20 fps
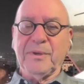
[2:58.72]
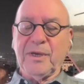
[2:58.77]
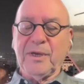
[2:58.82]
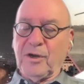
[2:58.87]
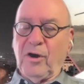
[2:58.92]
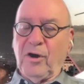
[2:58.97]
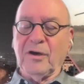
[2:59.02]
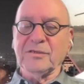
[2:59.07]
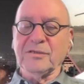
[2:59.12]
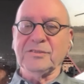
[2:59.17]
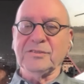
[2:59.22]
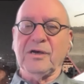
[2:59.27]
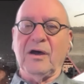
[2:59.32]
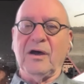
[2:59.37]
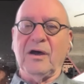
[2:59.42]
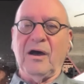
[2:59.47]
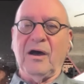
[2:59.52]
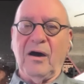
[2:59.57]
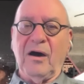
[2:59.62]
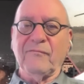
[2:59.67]
because
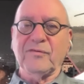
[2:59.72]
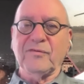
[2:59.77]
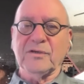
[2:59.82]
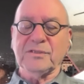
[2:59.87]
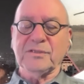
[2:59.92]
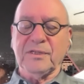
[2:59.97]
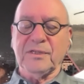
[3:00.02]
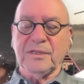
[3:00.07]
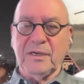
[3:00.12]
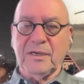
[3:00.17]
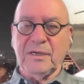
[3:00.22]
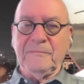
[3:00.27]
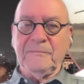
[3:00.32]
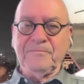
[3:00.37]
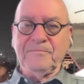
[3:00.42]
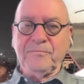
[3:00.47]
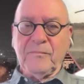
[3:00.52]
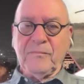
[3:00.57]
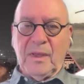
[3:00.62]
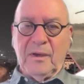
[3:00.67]
obviously
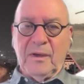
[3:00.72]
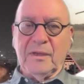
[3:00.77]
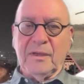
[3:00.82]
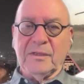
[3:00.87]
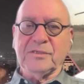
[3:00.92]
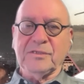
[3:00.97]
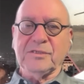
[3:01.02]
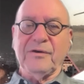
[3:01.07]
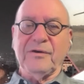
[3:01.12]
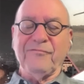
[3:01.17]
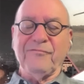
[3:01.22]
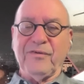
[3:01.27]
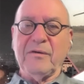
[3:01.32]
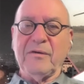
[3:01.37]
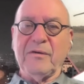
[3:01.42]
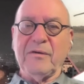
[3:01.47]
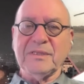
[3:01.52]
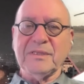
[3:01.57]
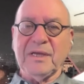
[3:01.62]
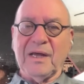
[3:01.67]
it's a
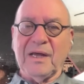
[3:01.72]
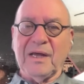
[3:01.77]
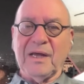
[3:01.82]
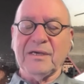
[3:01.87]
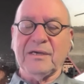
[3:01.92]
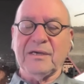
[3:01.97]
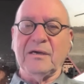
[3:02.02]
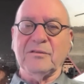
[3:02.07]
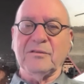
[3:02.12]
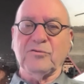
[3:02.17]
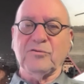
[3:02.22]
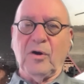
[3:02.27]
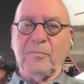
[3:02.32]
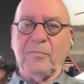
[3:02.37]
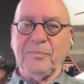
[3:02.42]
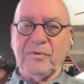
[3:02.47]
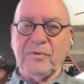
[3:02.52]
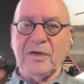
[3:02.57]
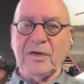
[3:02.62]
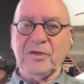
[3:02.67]
very delicate
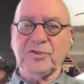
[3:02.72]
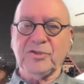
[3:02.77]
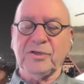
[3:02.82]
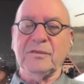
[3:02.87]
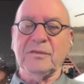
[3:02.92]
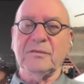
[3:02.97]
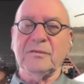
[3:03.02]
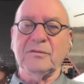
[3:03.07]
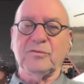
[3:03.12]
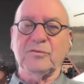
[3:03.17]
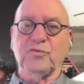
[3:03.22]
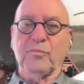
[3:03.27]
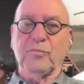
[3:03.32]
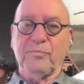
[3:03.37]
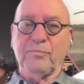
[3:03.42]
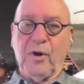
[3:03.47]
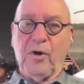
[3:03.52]
operation to